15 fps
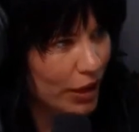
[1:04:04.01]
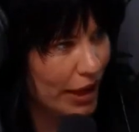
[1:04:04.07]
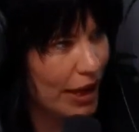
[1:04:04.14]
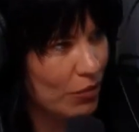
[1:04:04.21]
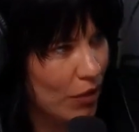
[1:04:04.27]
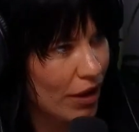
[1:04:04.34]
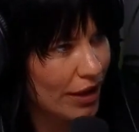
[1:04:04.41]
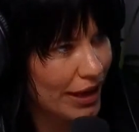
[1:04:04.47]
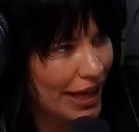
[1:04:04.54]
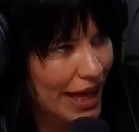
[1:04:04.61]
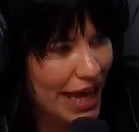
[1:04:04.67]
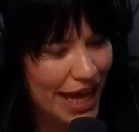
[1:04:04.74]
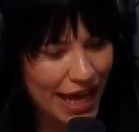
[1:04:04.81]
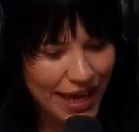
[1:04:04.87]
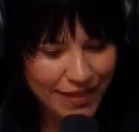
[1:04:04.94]
I want.
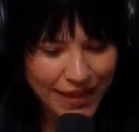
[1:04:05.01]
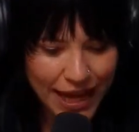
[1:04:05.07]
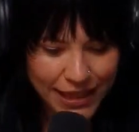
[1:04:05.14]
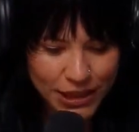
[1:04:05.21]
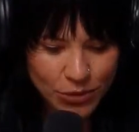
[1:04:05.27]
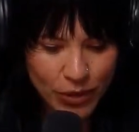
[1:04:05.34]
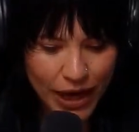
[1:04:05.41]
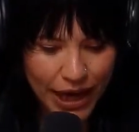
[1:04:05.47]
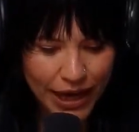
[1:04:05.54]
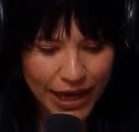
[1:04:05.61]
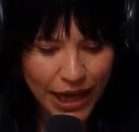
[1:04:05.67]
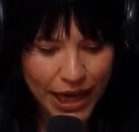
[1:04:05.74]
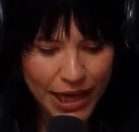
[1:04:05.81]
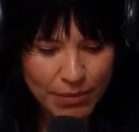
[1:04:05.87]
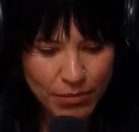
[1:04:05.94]
And that's why
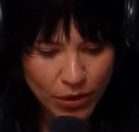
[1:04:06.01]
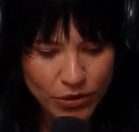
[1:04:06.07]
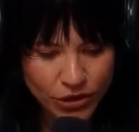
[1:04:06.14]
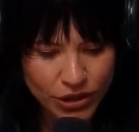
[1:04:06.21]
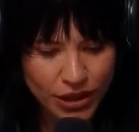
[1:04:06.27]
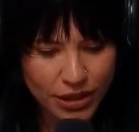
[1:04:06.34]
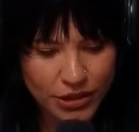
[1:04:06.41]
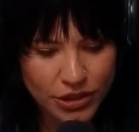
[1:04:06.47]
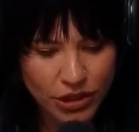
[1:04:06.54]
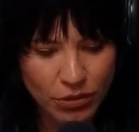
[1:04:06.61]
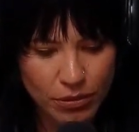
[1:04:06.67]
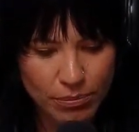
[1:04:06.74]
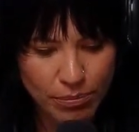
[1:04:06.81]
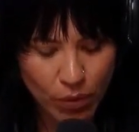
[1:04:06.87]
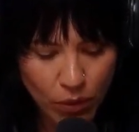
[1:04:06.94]
emotion is so
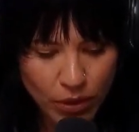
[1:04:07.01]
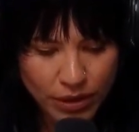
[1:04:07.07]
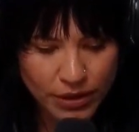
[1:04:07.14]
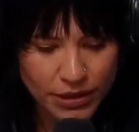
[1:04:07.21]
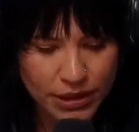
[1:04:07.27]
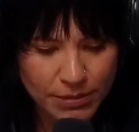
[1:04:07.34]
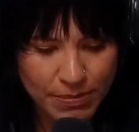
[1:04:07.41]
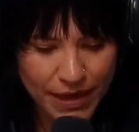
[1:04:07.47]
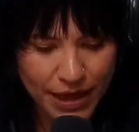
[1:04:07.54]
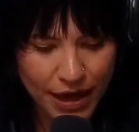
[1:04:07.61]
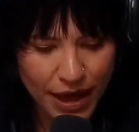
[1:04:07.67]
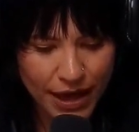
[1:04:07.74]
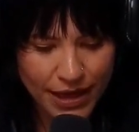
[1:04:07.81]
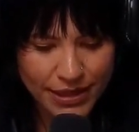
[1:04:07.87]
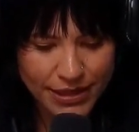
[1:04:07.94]
important,
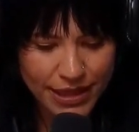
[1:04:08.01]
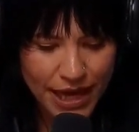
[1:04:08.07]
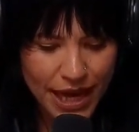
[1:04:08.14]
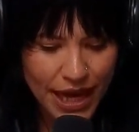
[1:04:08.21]
because